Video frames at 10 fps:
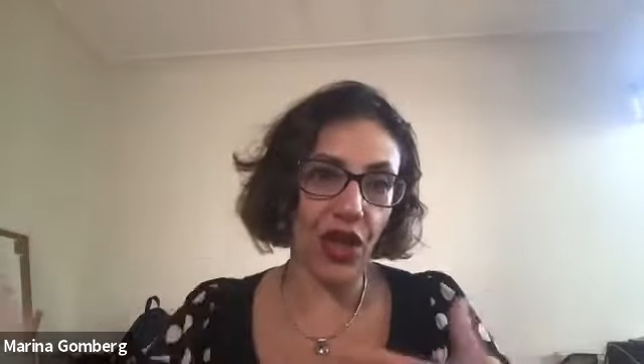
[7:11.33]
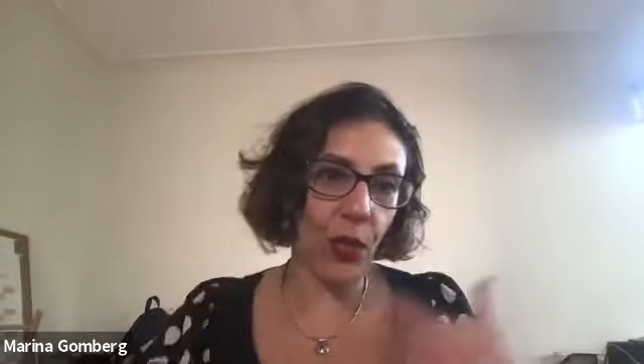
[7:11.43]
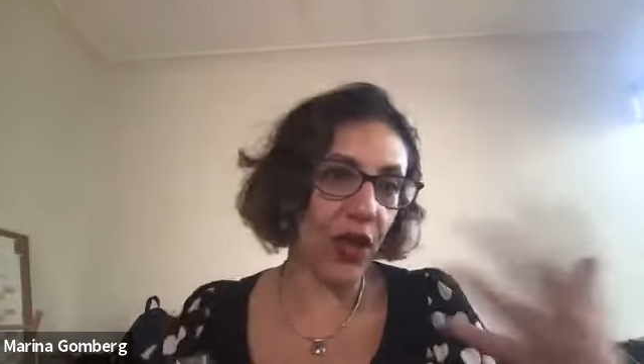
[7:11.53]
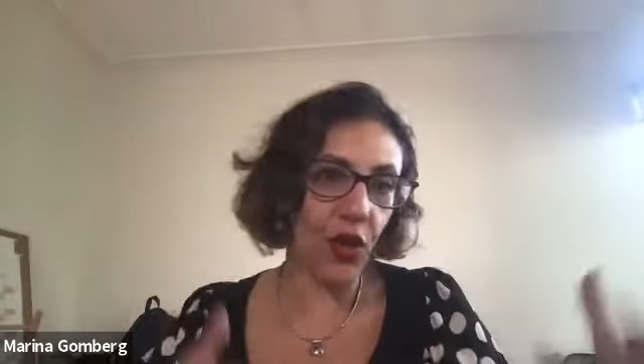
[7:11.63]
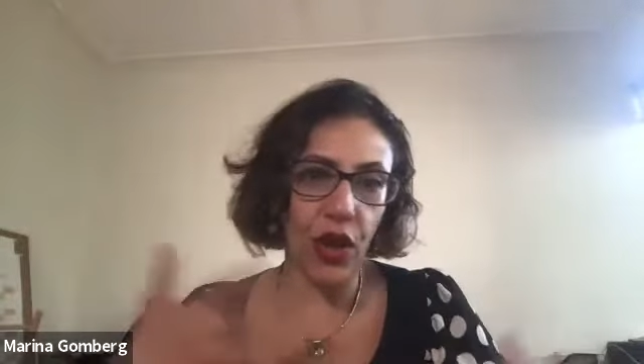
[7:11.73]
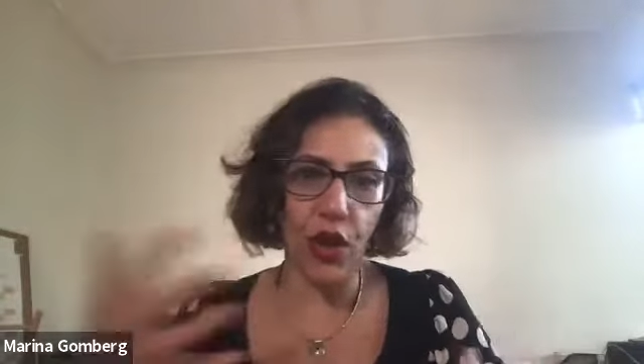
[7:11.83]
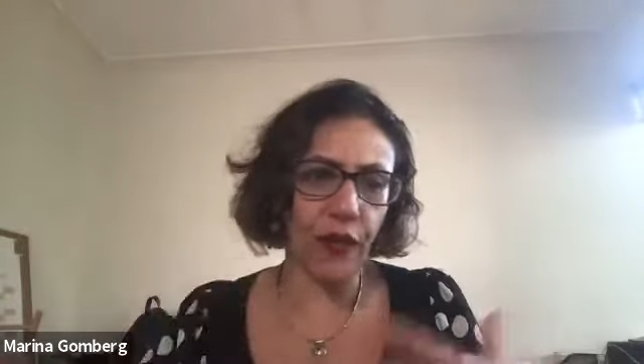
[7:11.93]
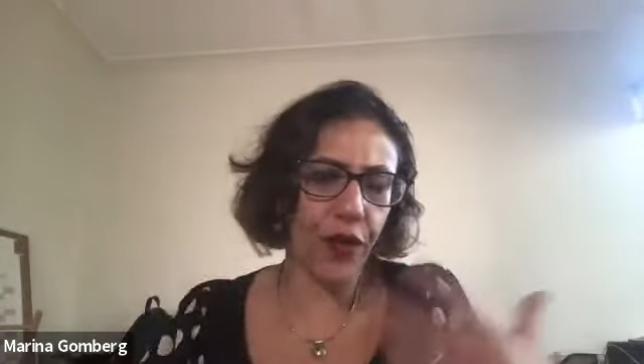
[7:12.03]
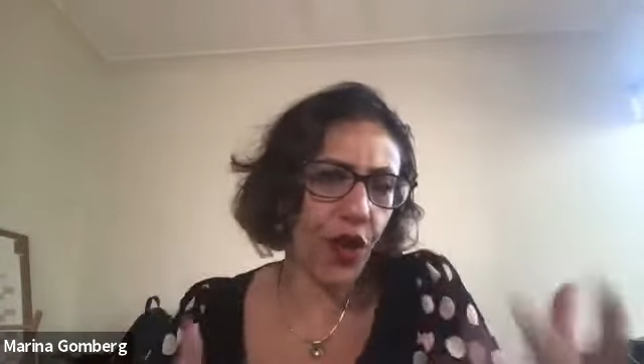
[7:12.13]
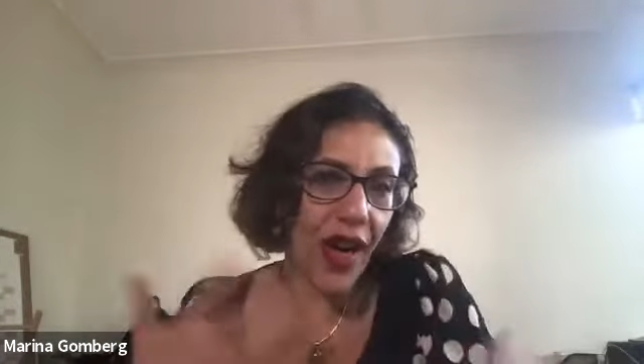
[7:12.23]
We do a lot
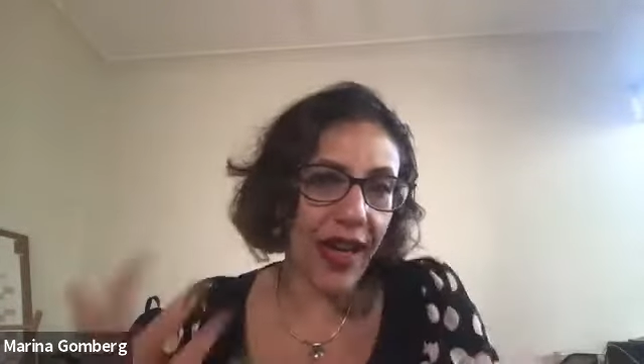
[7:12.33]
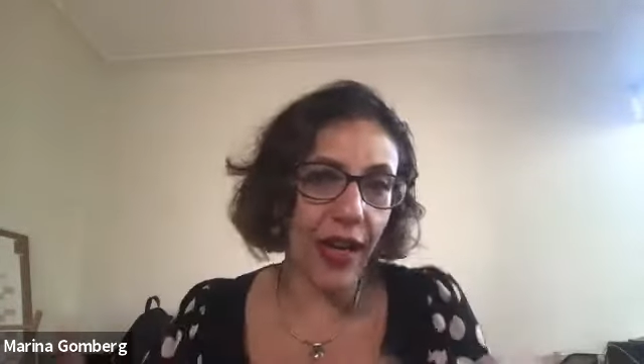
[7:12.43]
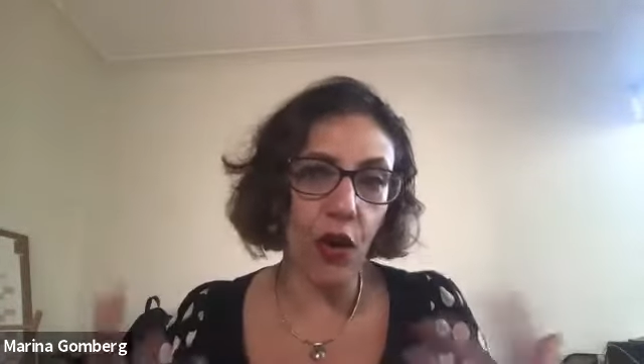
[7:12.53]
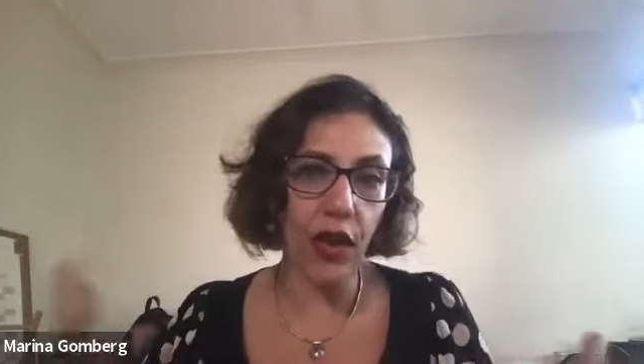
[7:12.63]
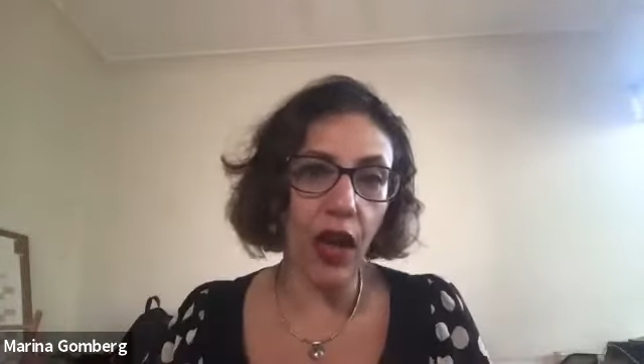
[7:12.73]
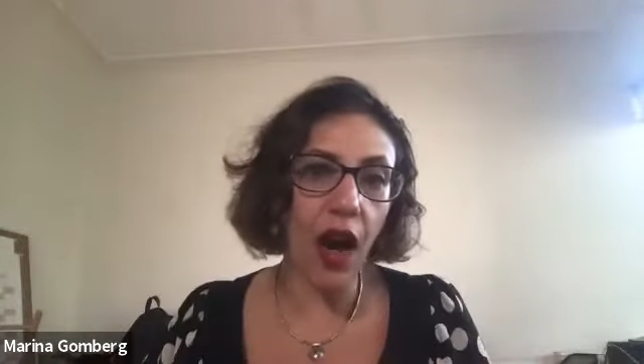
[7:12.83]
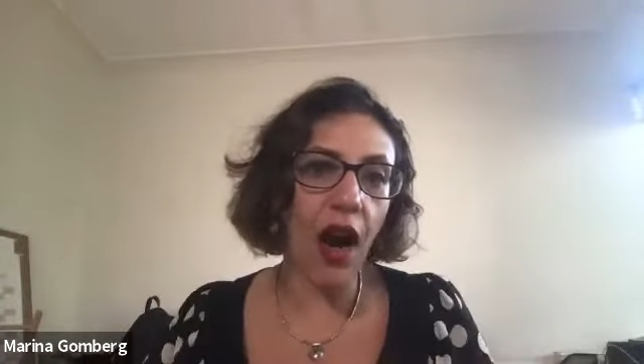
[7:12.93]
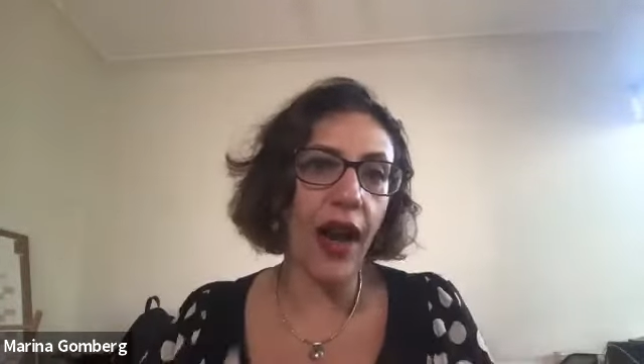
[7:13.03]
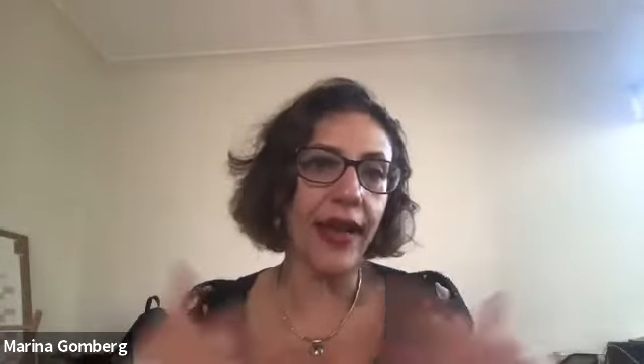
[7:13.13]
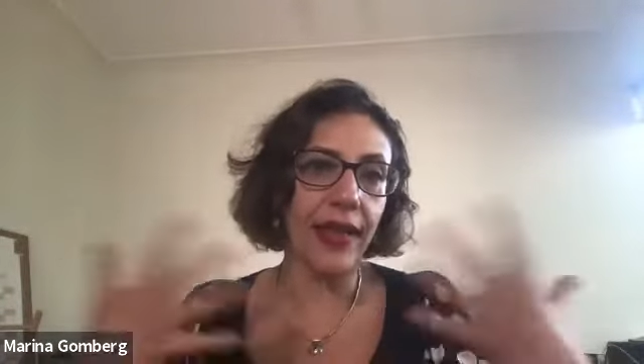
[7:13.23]
of training
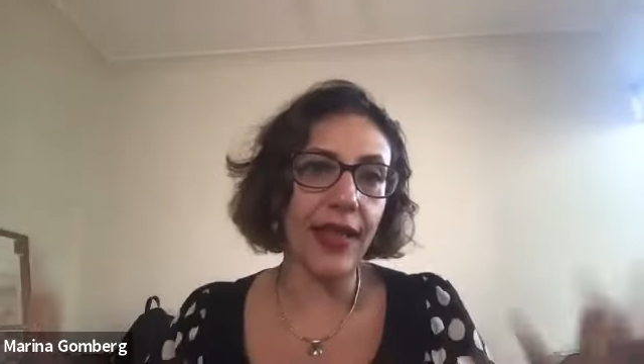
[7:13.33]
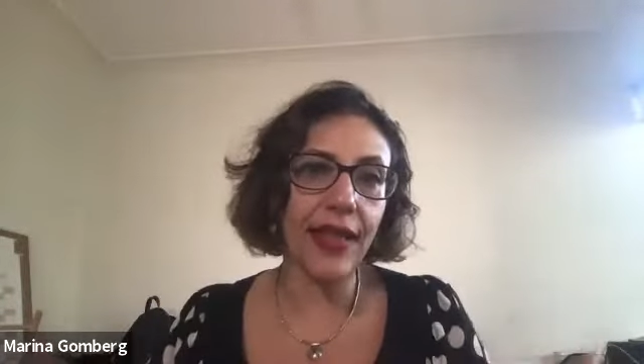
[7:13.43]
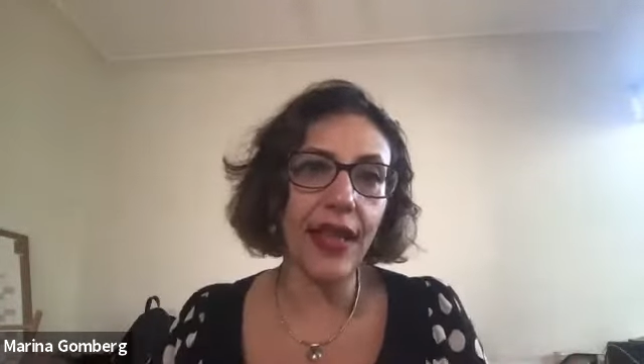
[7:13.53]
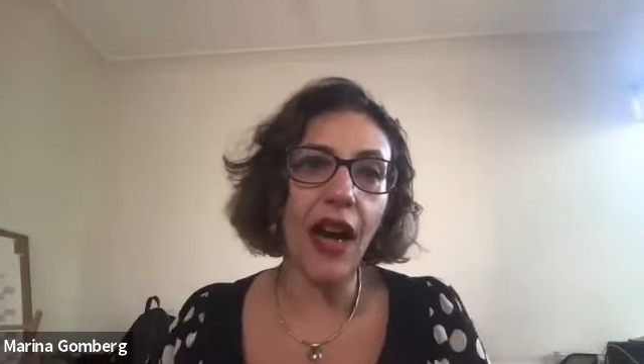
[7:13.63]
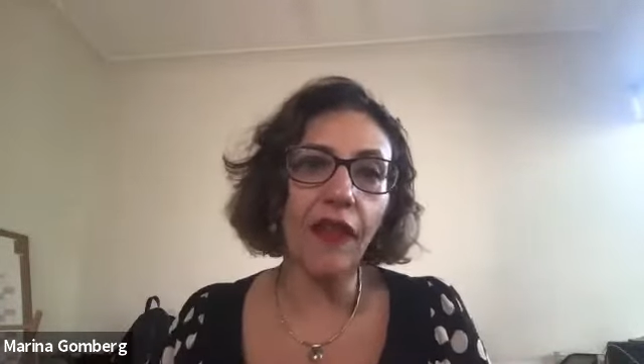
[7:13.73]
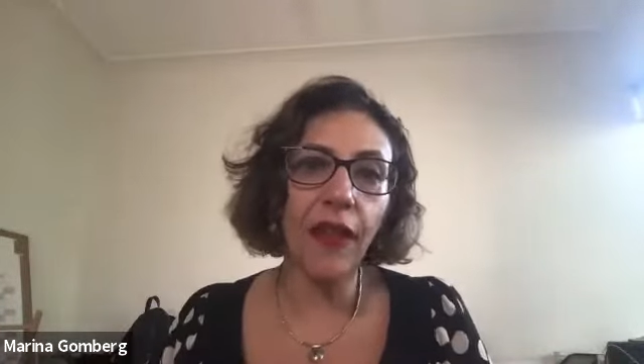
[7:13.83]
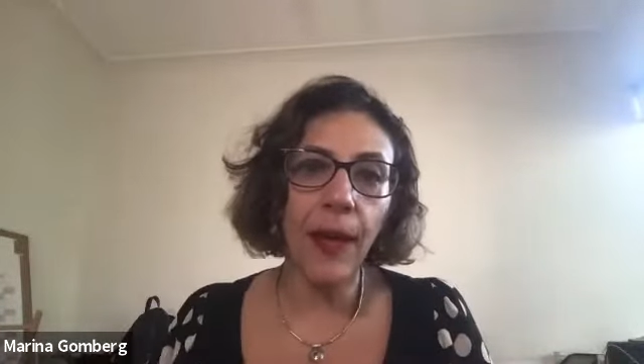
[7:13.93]
online and stuff.